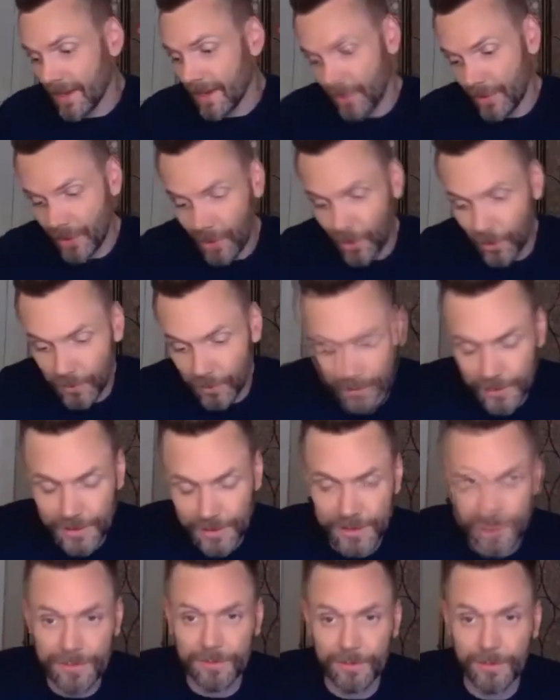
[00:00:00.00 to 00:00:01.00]
we
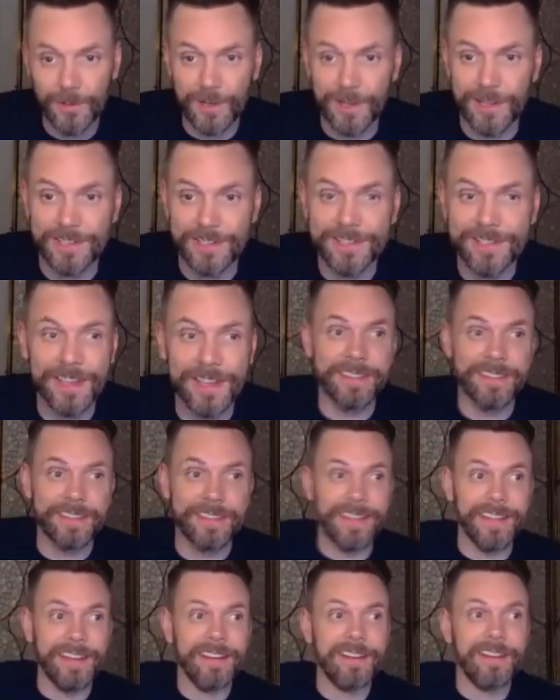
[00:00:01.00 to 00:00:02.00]
hopefully we're going to stay on
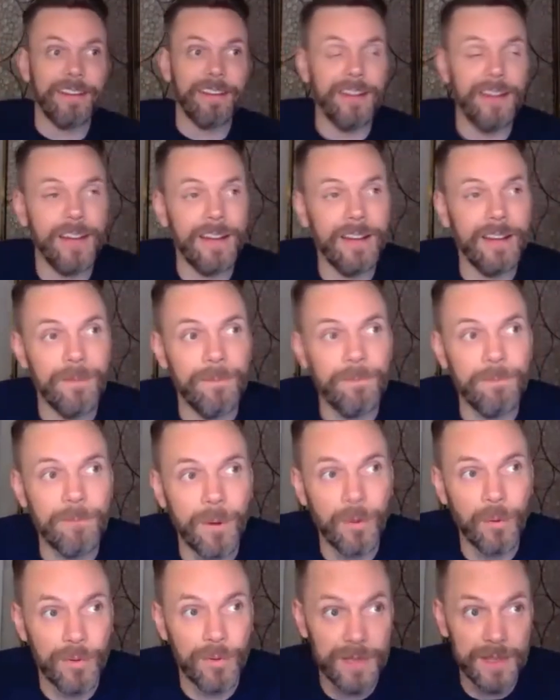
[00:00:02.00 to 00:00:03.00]
the air.
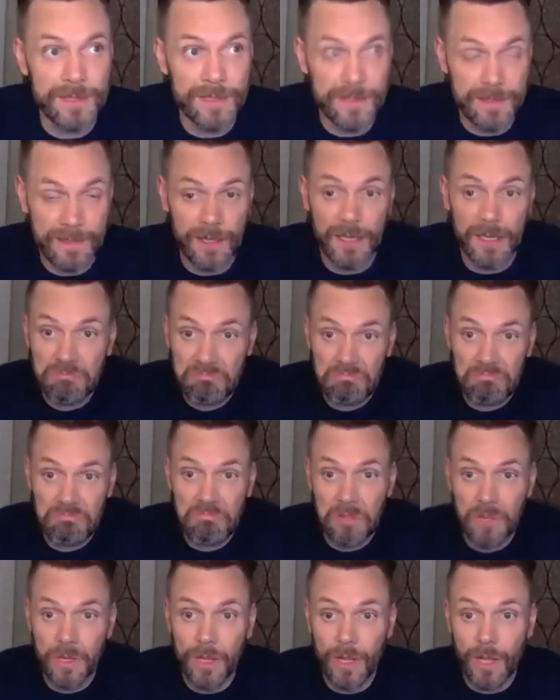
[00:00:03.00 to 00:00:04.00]
But with this, it's like,
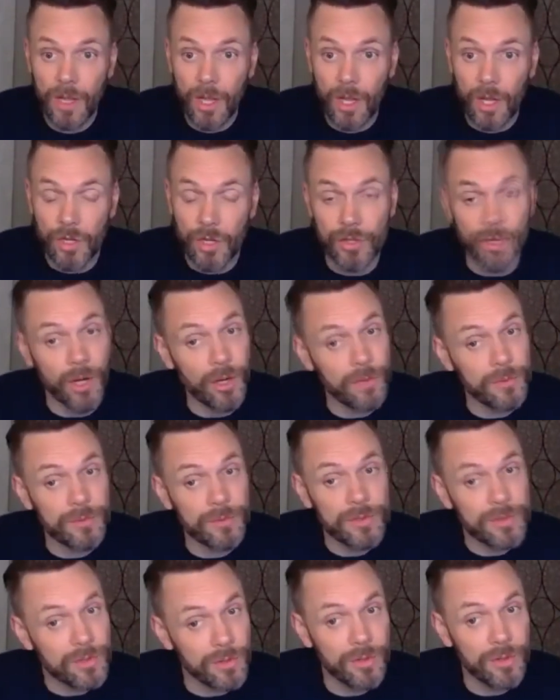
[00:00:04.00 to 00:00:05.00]

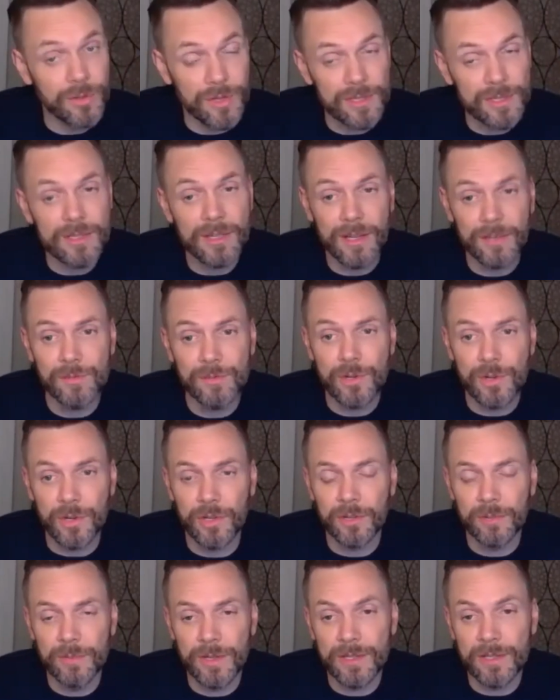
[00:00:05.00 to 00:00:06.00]
don't screw this up,
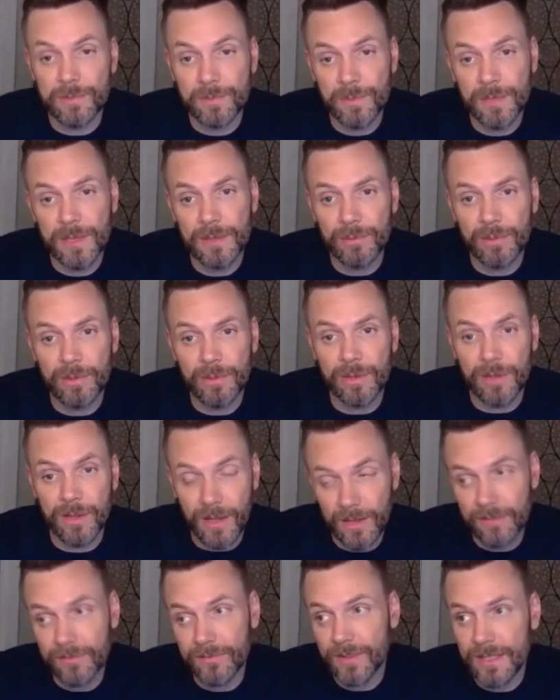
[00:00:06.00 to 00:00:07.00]
Joel, because people
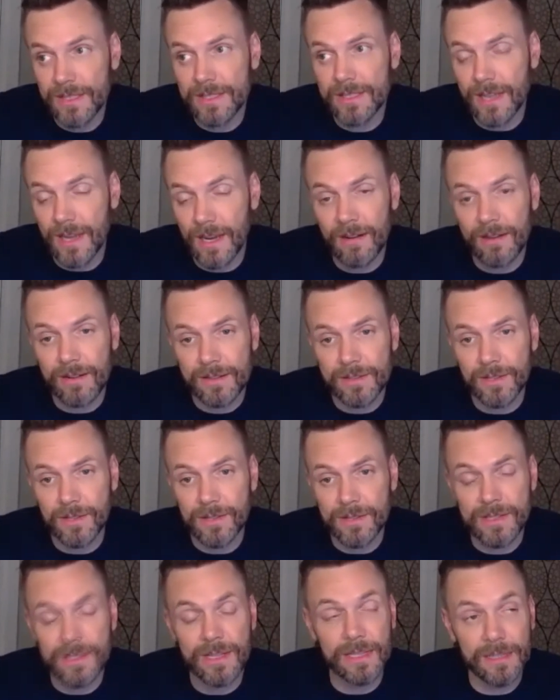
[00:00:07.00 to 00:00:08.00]
love these
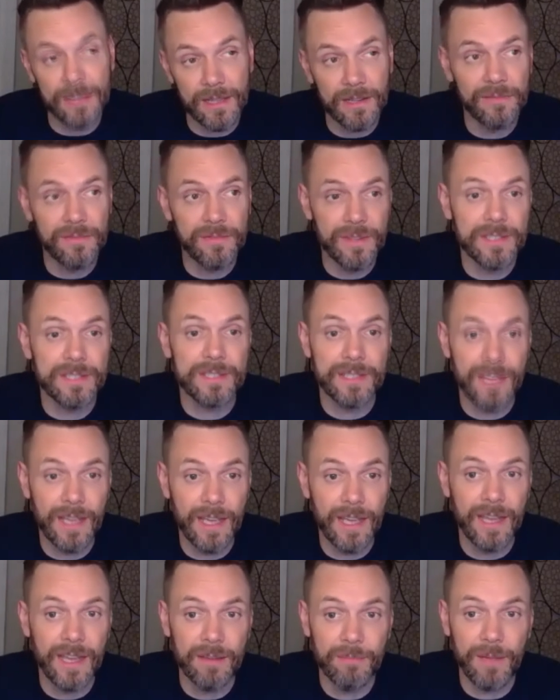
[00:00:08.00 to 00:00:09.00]
characters and they love this
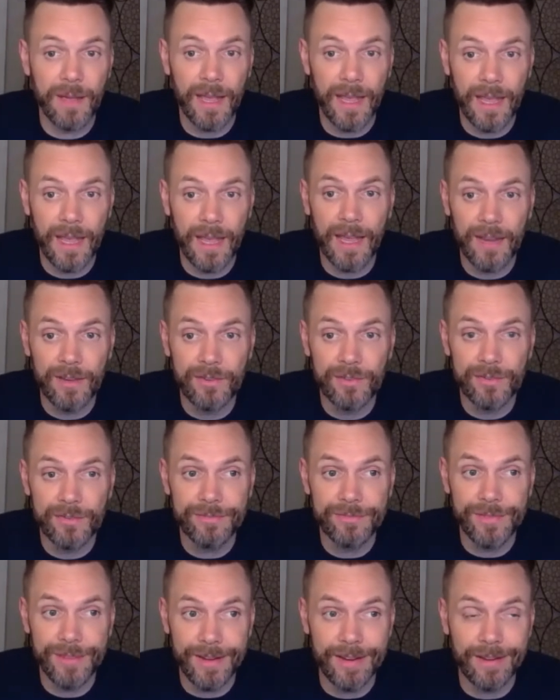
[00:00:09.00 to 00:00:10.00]
game and,
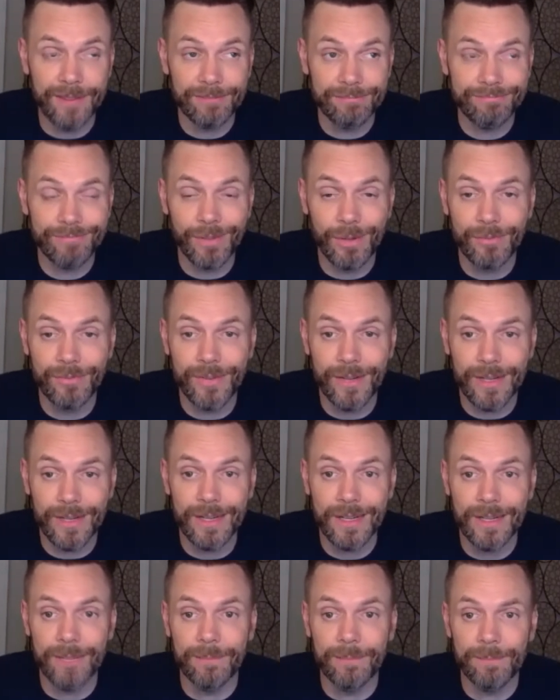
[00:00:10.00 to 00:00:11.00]
you know, don't fuck
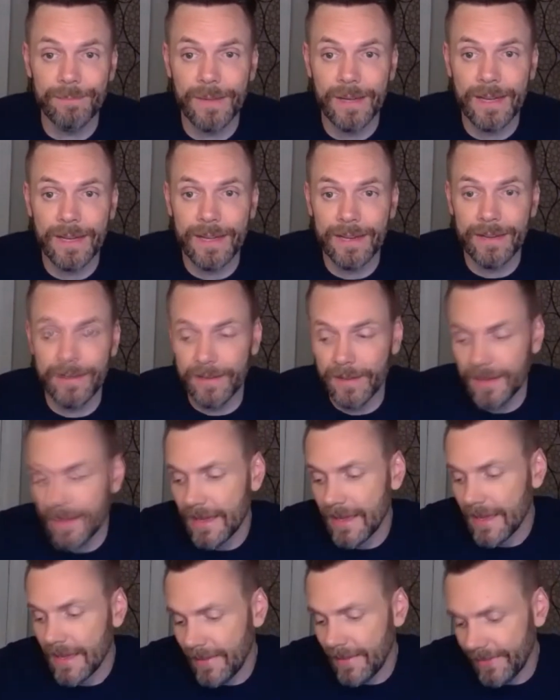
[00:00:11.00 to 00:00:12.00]
it up. And
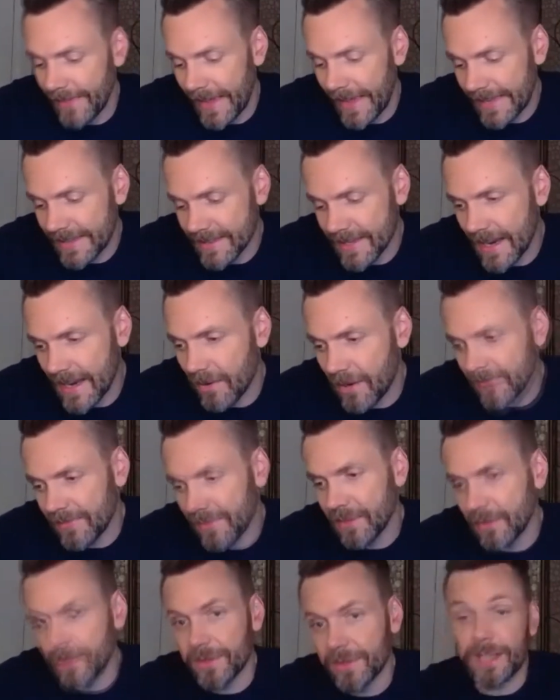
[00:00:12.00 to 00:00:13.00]
that's how I
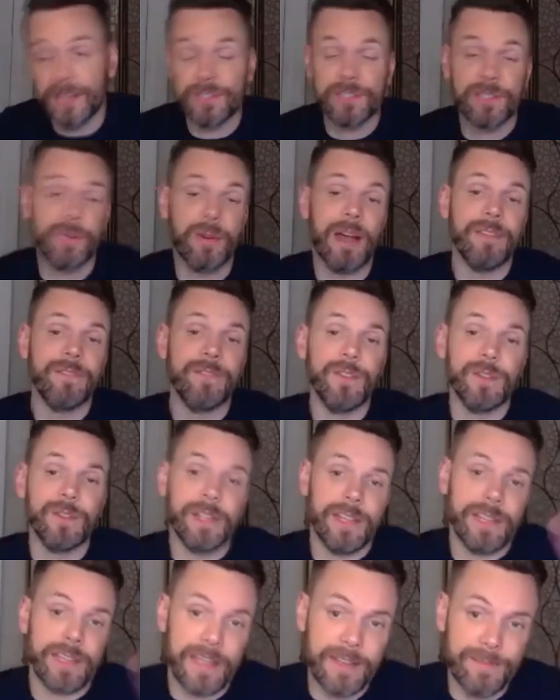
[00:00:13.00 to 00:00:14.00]
feel with that. So I feel
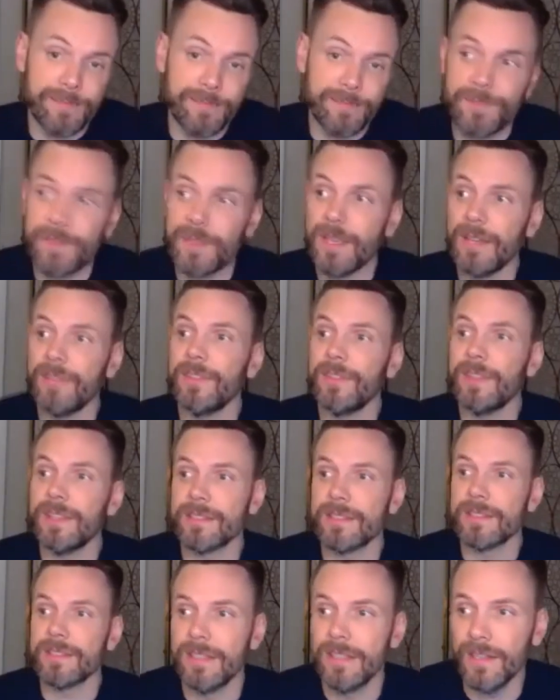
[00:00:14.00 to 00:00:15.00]
like I'm given
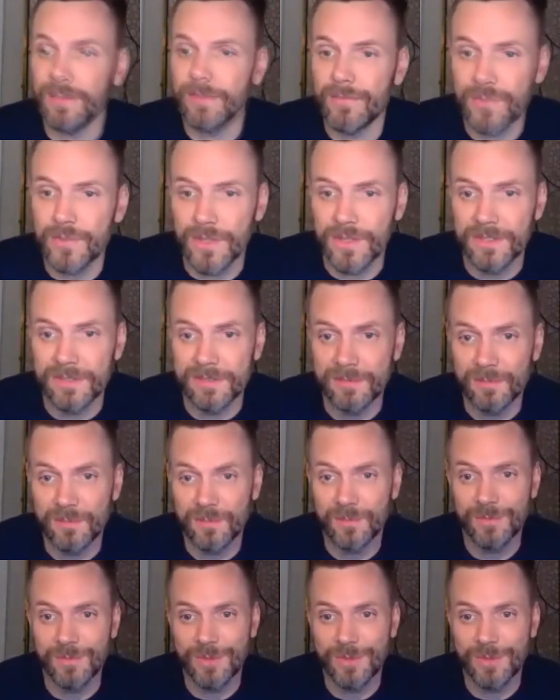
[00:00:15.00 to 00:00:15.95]
this gift and